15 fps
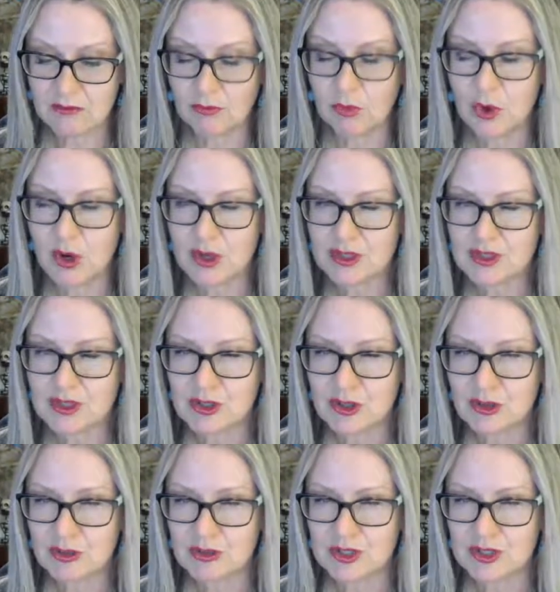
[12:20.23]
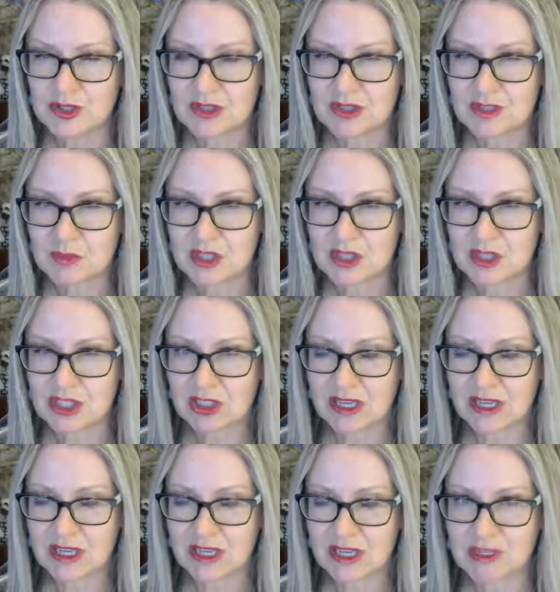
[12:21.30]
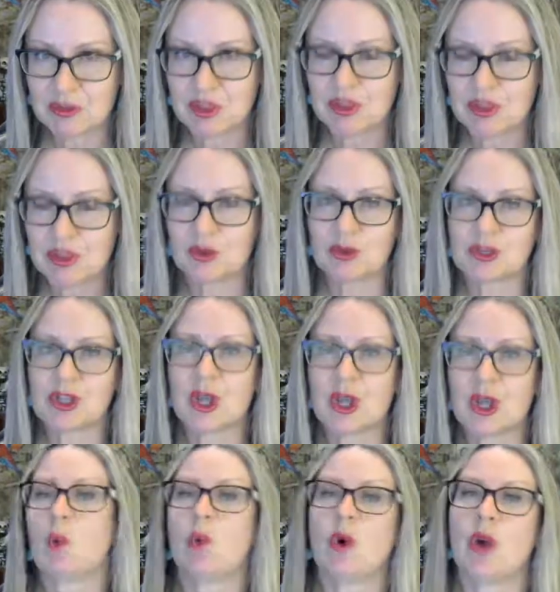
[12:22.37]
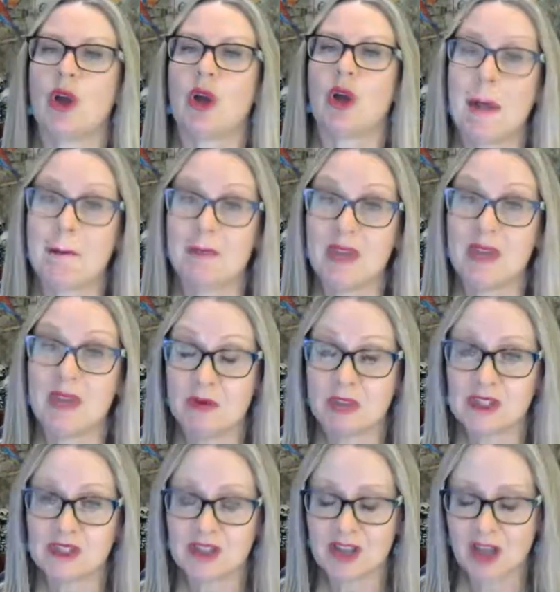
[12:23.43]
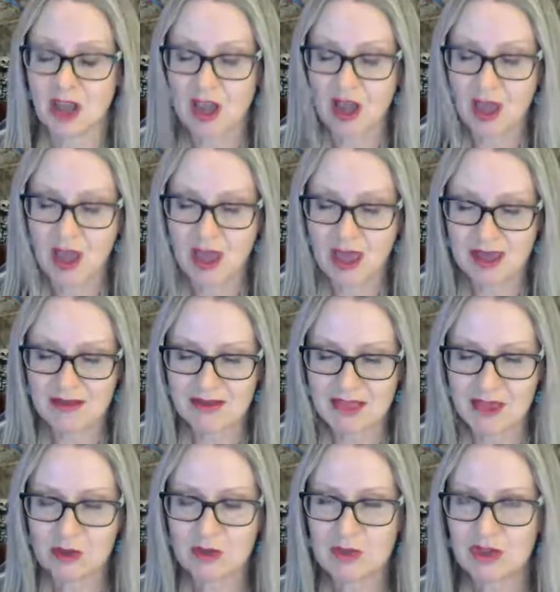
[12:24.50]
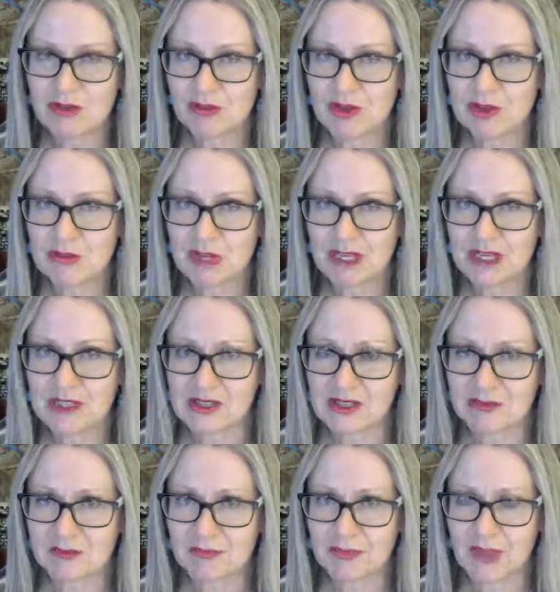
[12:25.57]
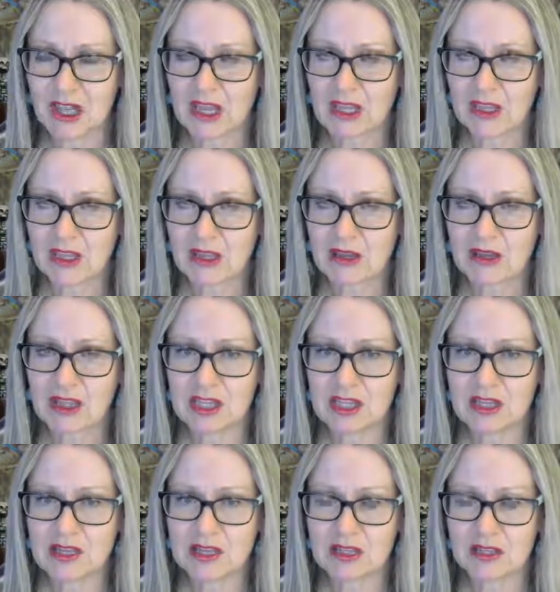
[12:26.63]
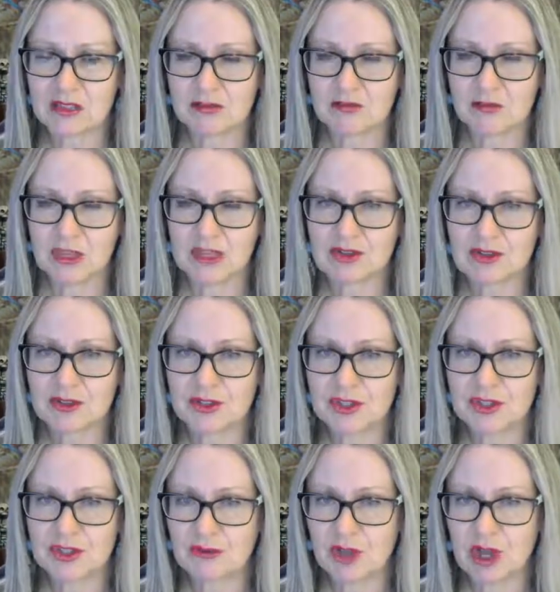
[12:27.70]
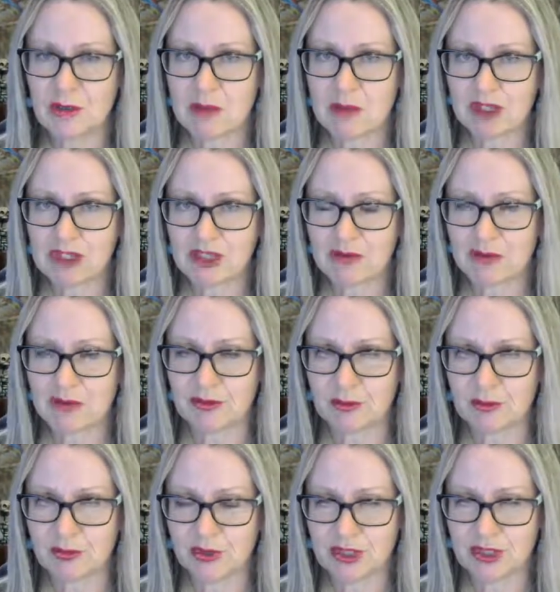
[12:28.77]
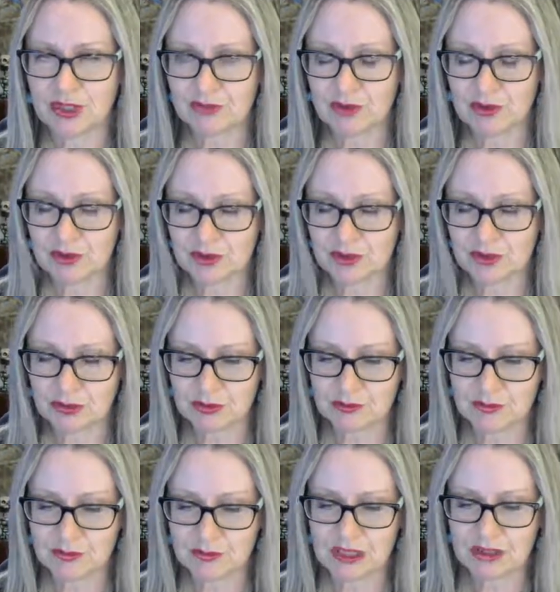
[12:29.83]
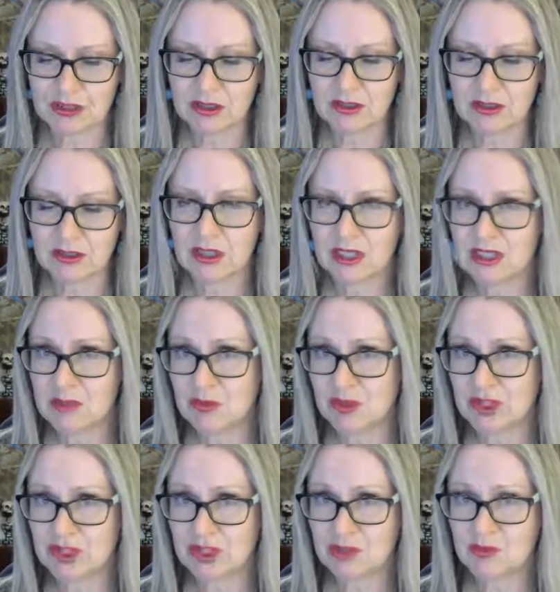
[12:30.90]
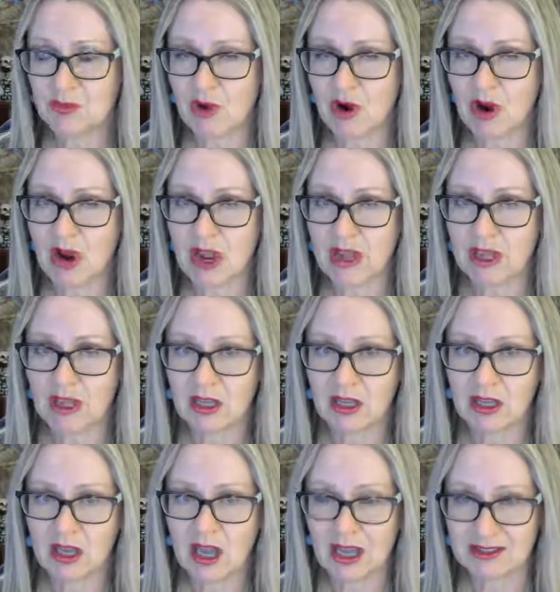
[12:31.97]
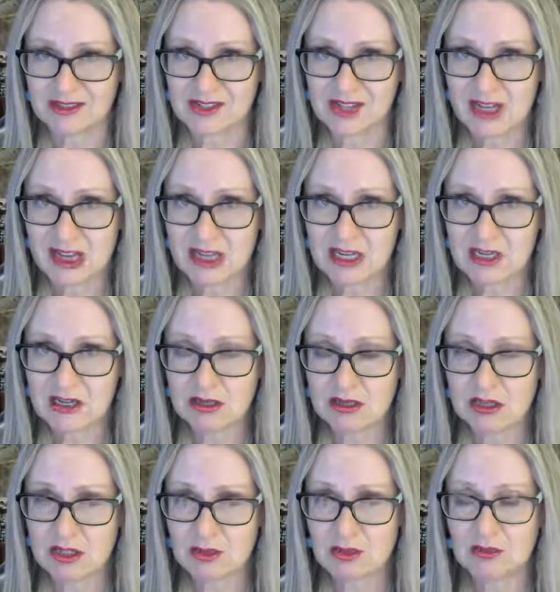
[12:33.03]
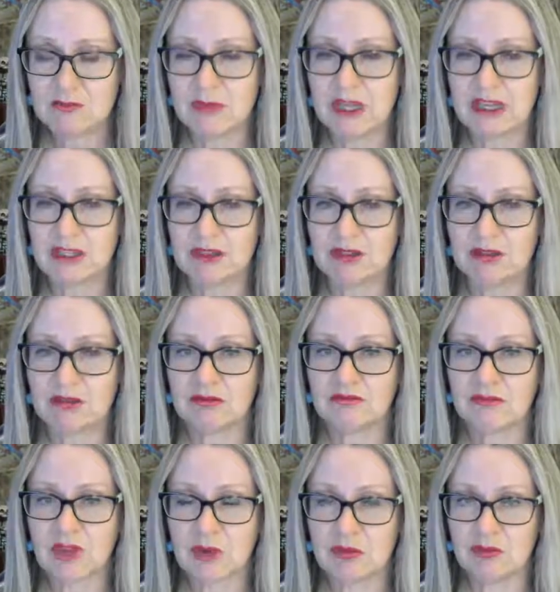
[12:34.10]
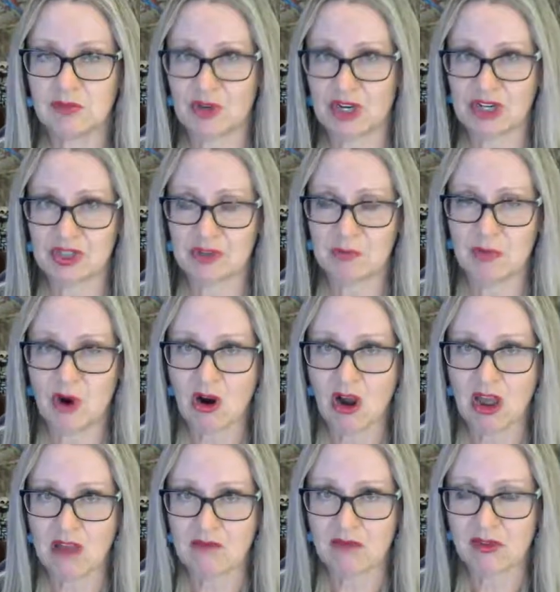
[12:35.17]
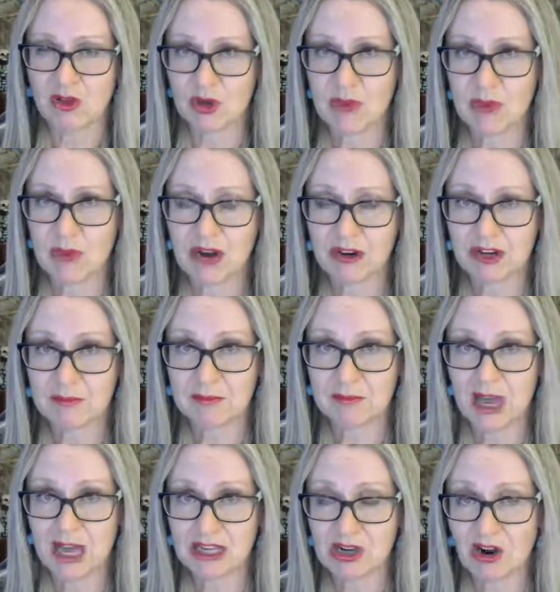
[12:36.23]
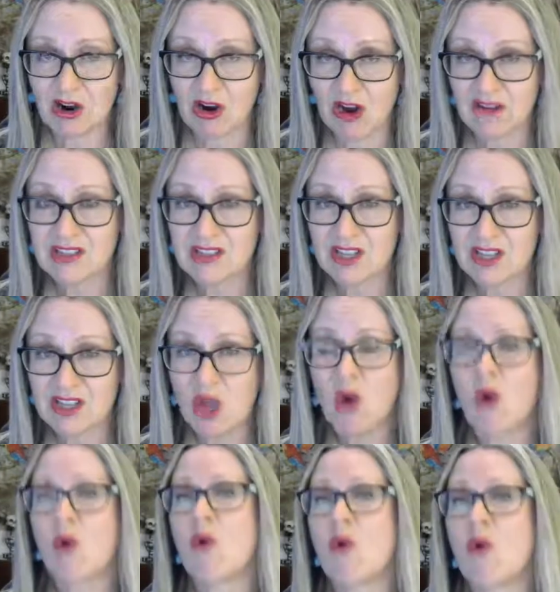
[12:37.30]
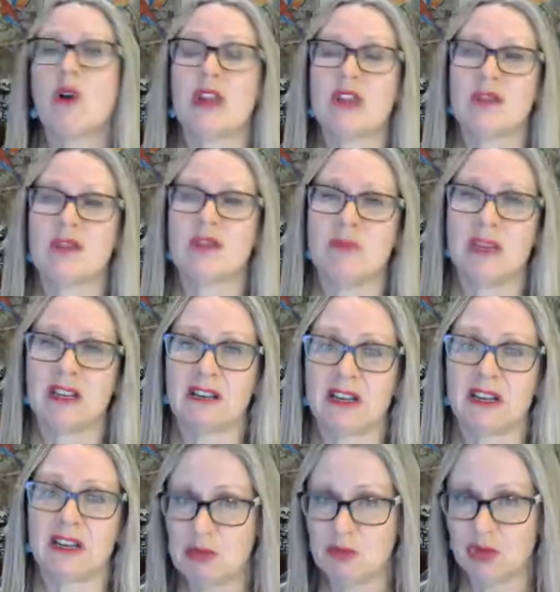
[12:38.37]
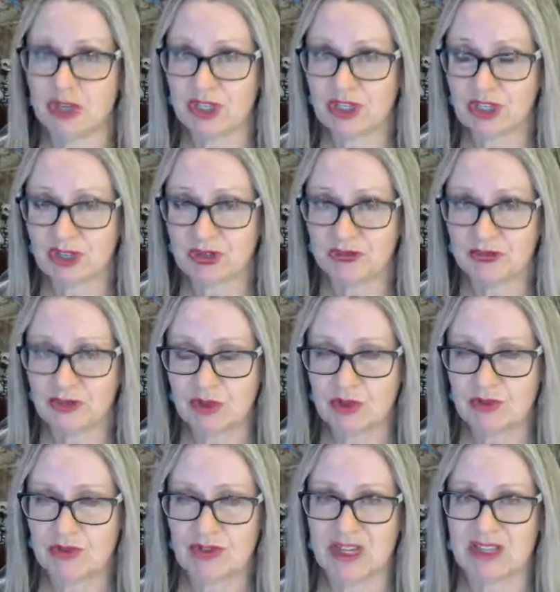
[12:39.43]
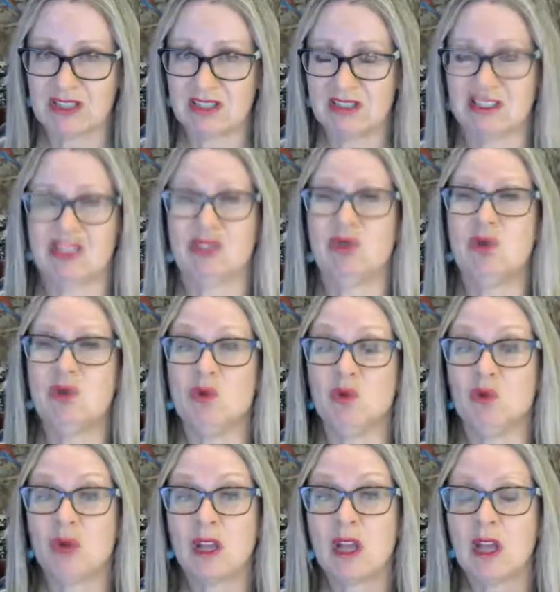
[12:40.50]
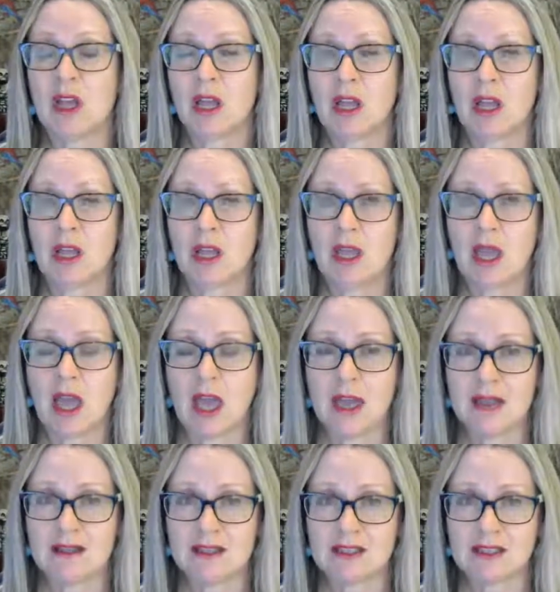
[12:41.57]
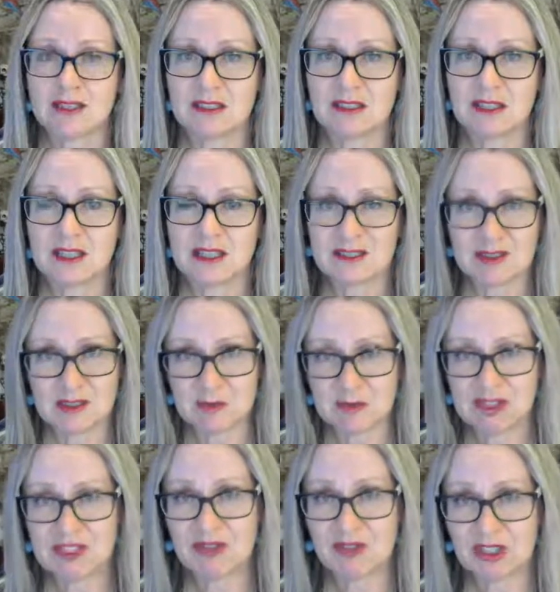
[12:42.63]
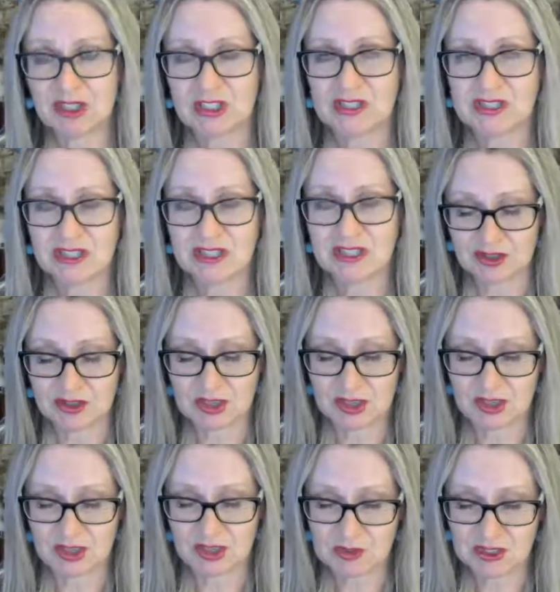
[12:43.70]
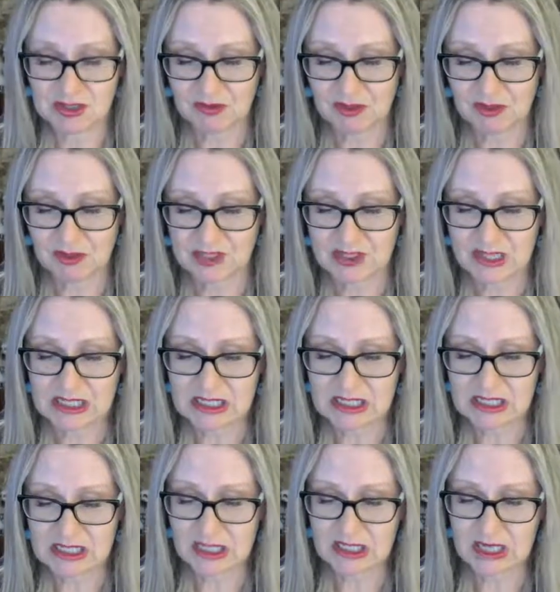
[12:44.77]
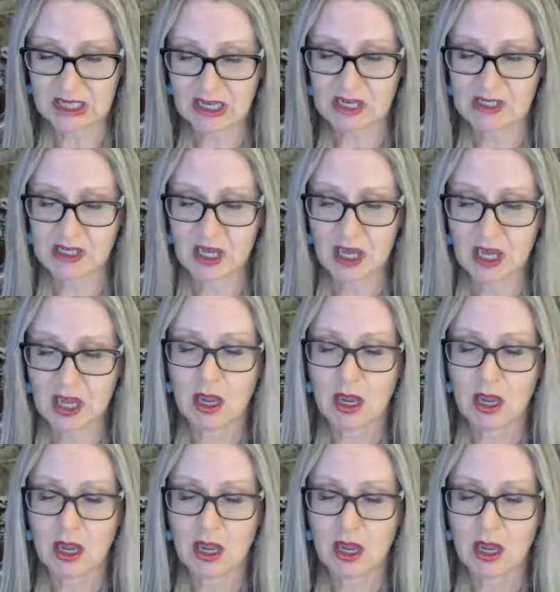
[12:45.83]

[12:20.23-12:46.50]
words used in this particular exemption clause were ambiguous, and there could be three meanings. The exclusion of liability for breach of contract could mean any breach by Alex K. It could mean a breach by third-party hirers, or it could mean any breach of the contract at all. And it specifically says, the judge specifically says in that case,